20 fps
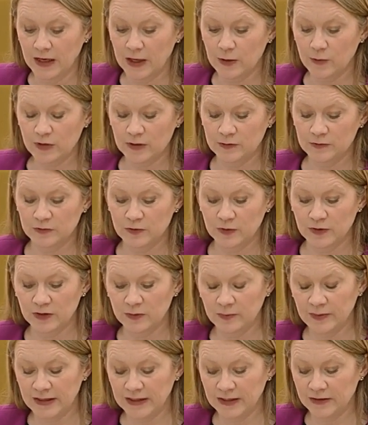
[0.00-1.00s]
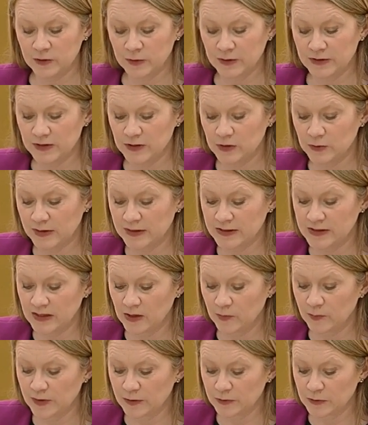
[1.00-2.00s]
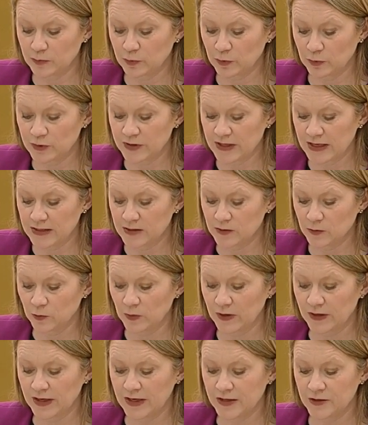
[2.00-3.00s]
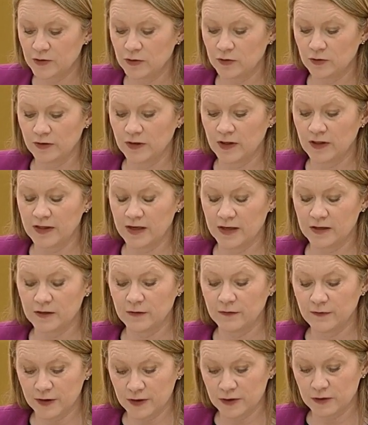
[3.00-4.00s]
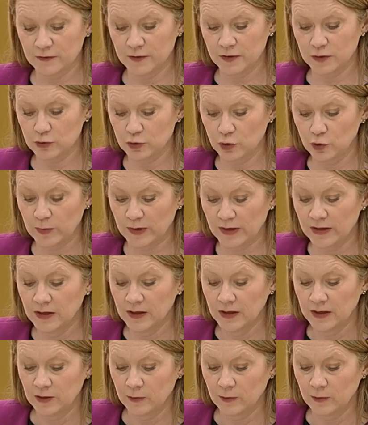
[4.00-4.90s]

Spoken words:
Outcomes for the remaining 2020 appeals process were issued on the 31st of October,